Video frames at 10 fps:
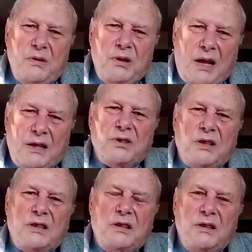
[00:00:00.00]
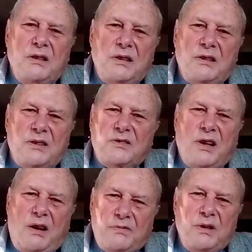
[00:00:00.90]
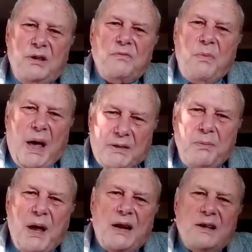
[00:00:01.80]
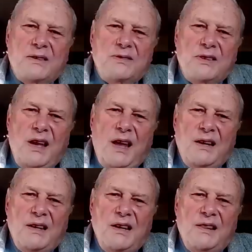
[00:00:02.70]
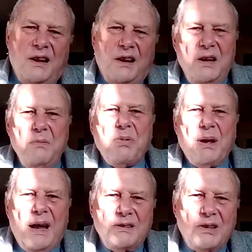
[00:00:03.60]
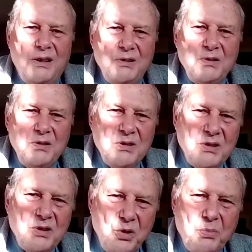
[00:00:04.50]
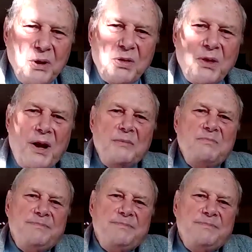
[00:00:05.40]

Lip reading: logic, the discovery of mathematics, and their impact on human thought.